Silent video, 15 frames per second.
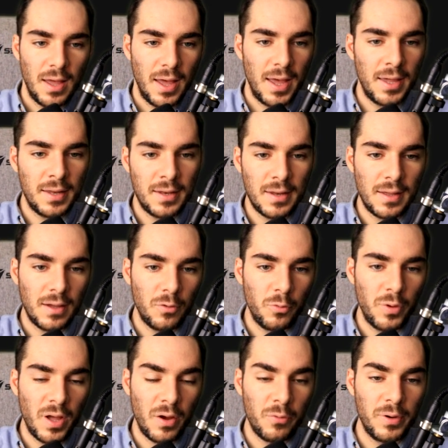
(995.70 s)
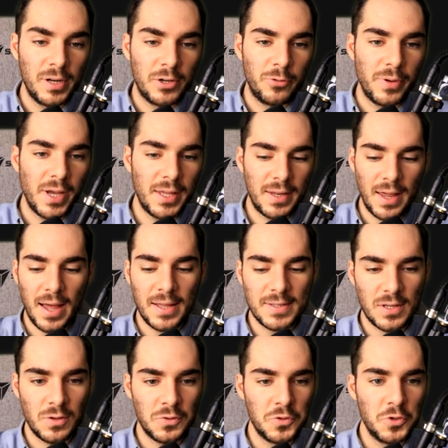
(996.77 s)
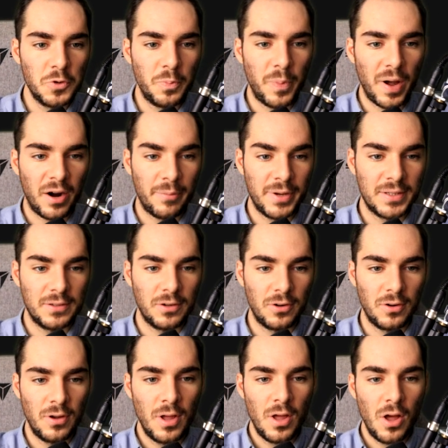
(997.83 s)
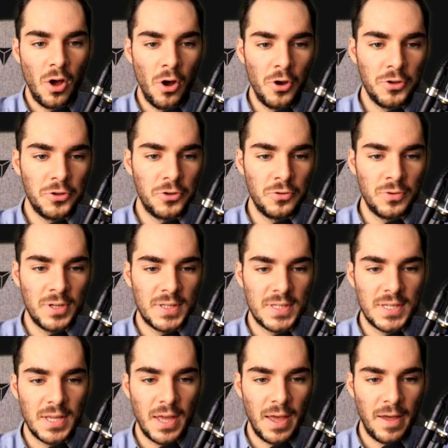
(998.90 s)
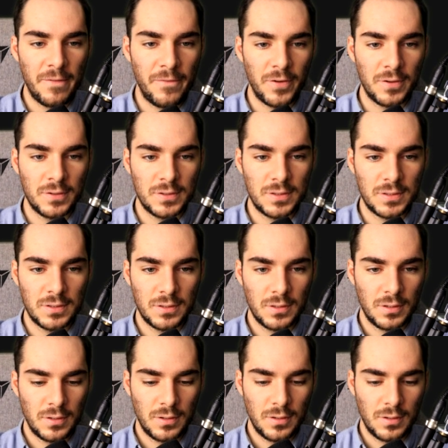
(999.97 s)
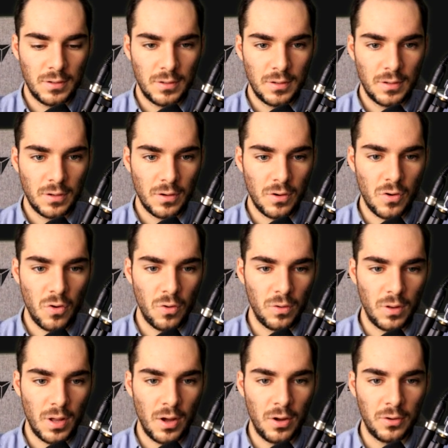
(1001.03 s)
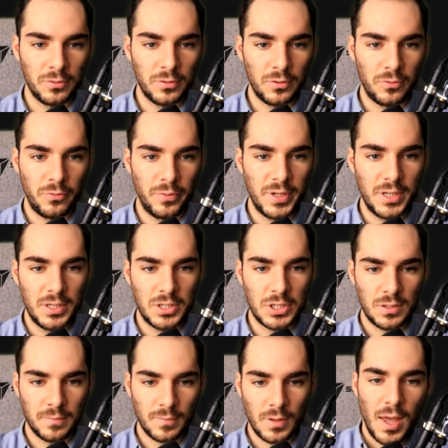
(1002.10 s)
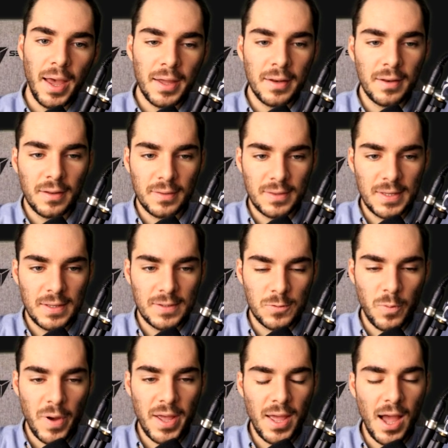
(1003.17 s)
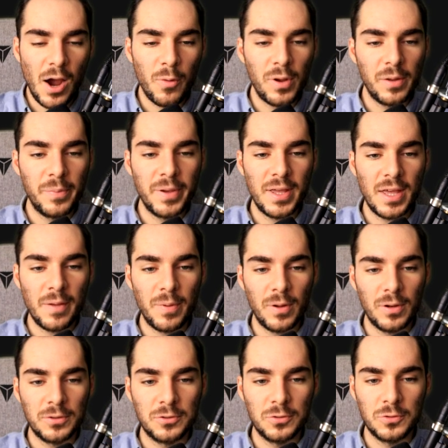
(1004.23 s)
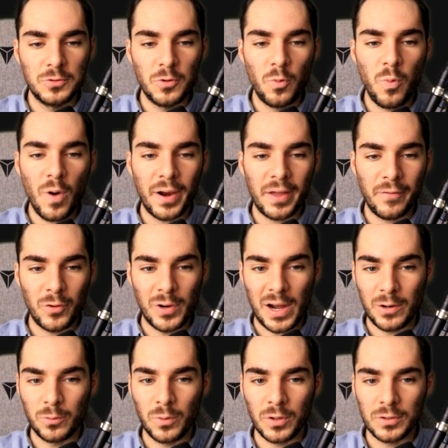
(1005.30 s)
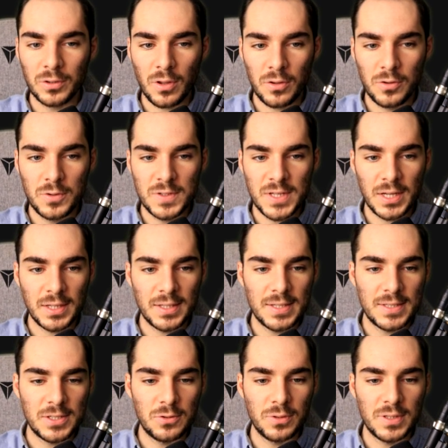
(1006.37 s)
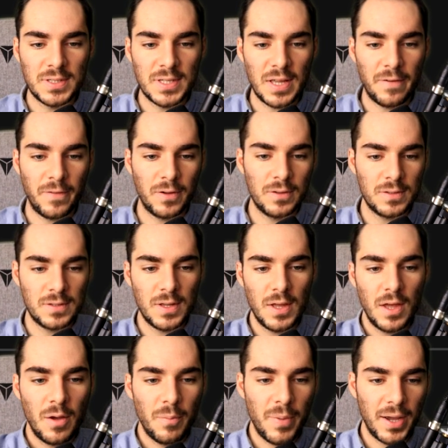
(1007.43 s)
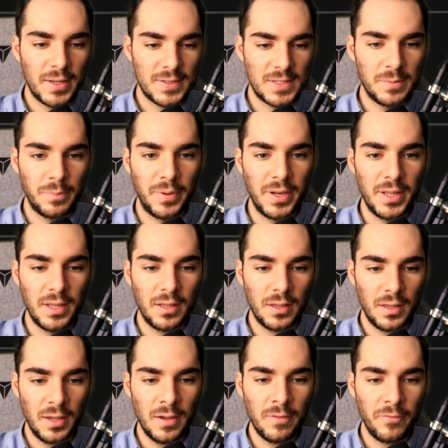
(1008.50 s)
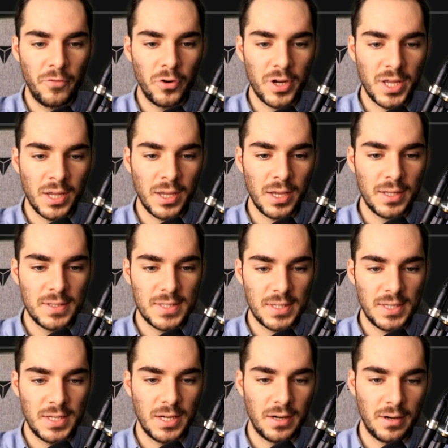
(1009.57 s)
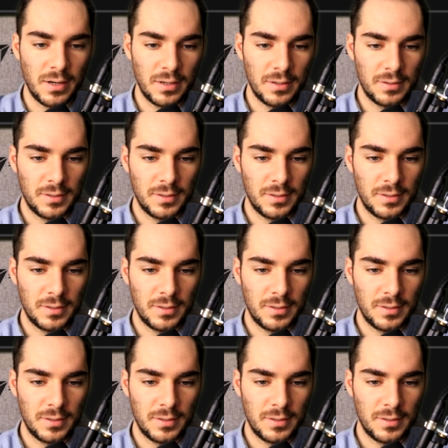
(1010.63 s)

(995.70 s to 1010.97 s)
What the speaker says: and I will create as a new parameter a Unity event called onReach, and this way I will be able to do whatever I want using this Unity event by simply invoking it here.